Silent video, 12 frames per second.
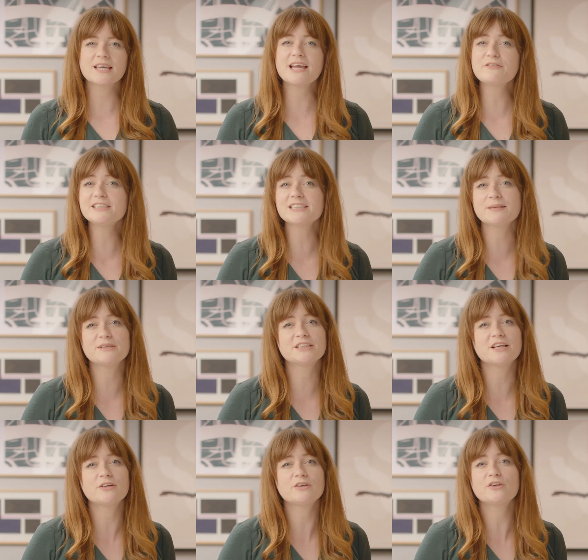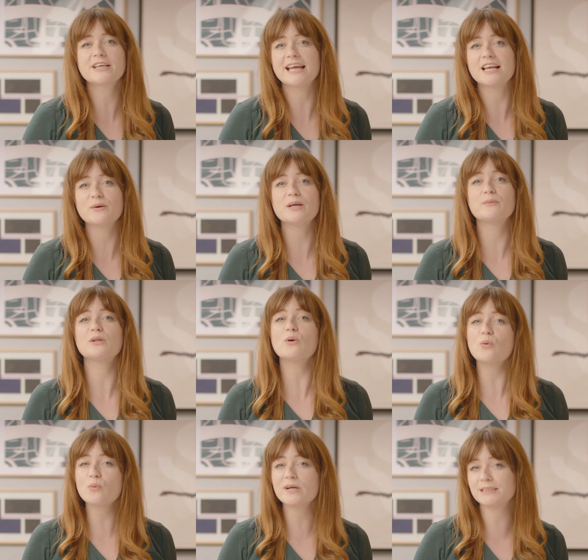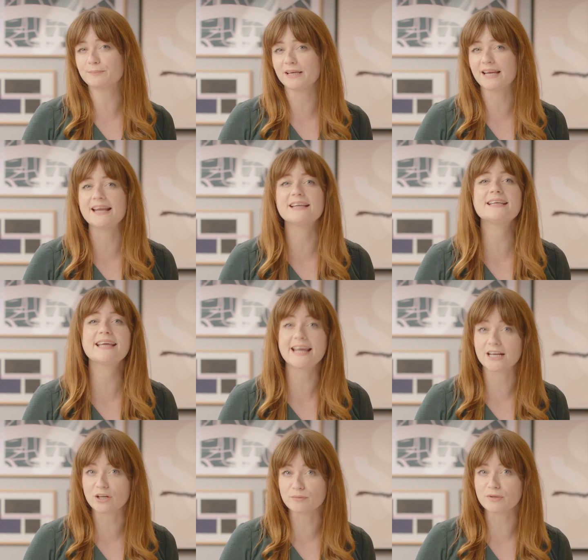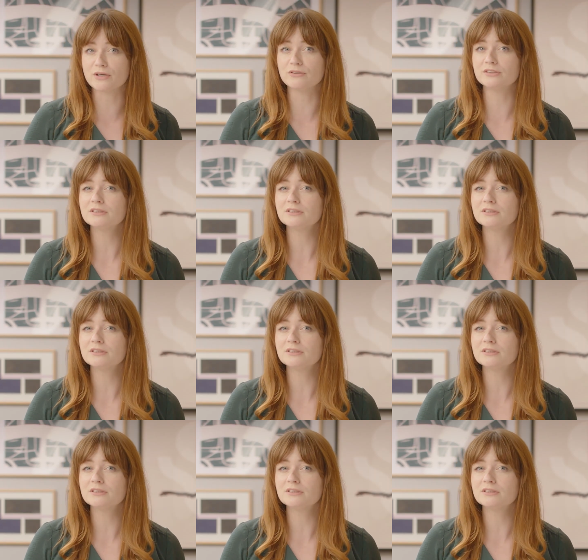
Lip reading: Every time you turn on your Kaelo, it will always be in Kaelo mode.